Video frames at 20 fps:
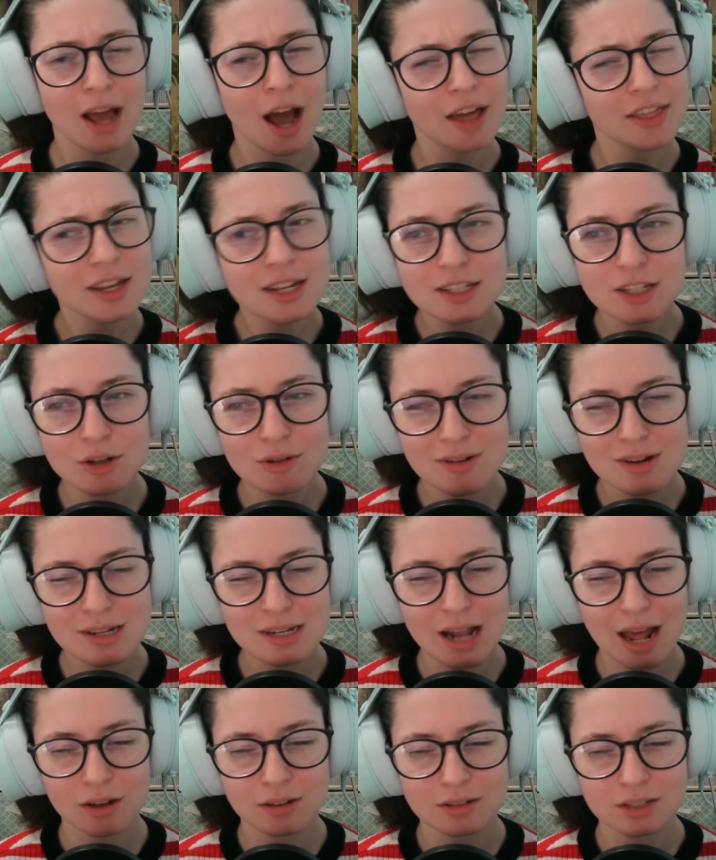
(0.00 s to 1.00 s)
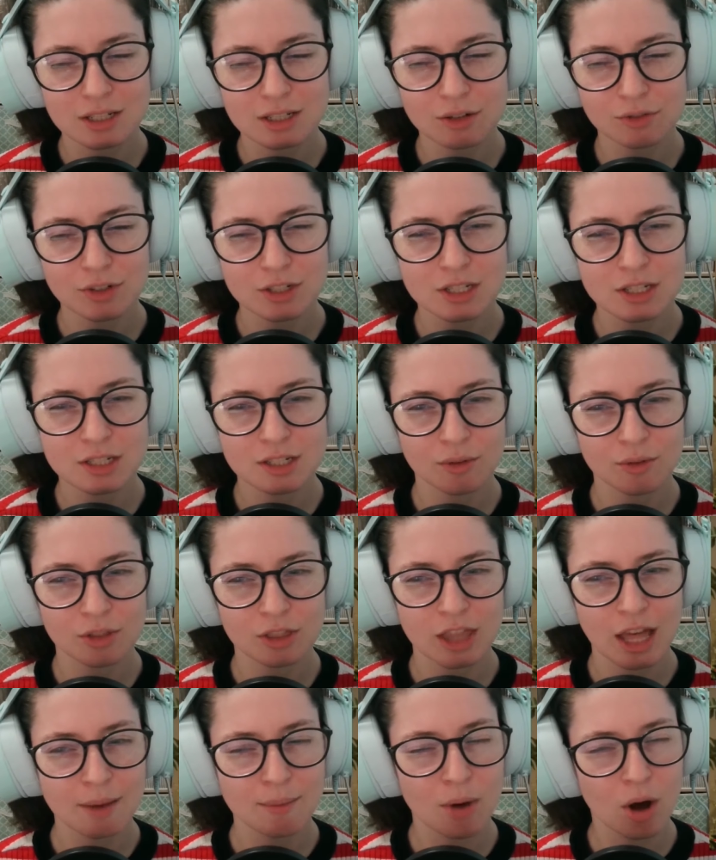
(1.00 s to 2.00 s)
I think it's interesting to have the differences of
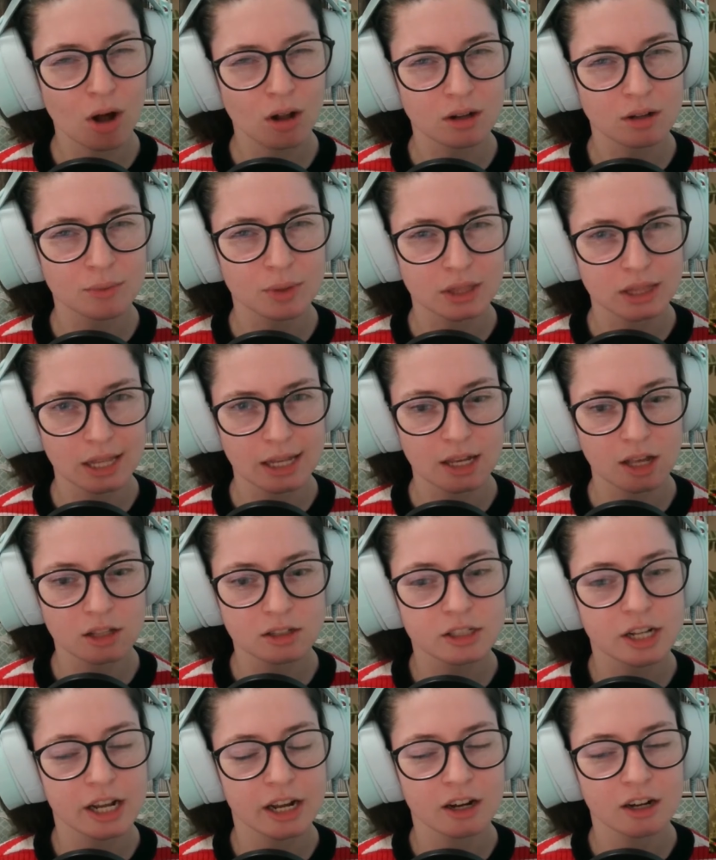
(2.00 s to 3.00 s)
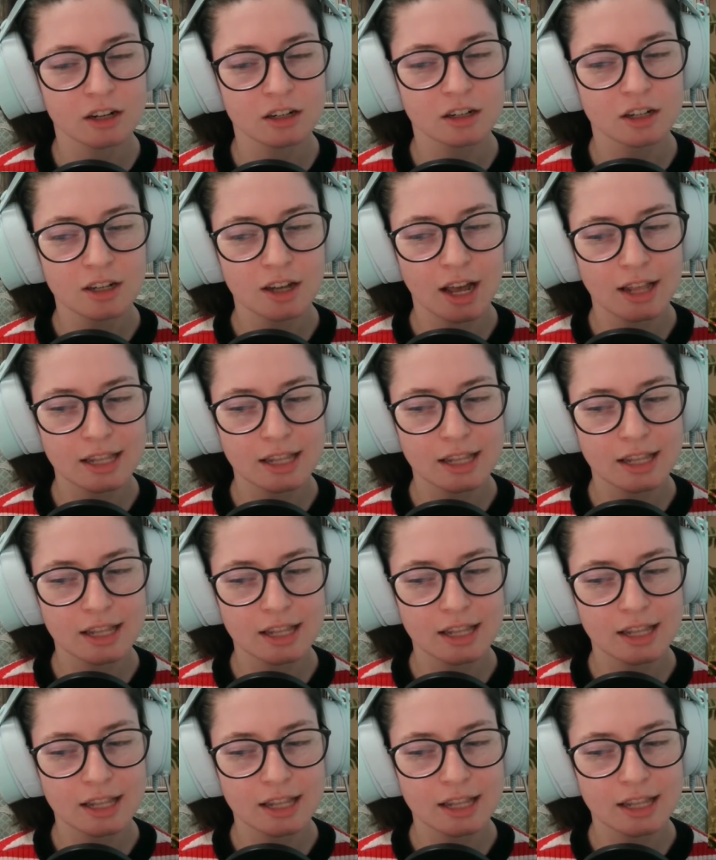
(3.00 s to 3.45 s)
them all with light colored hair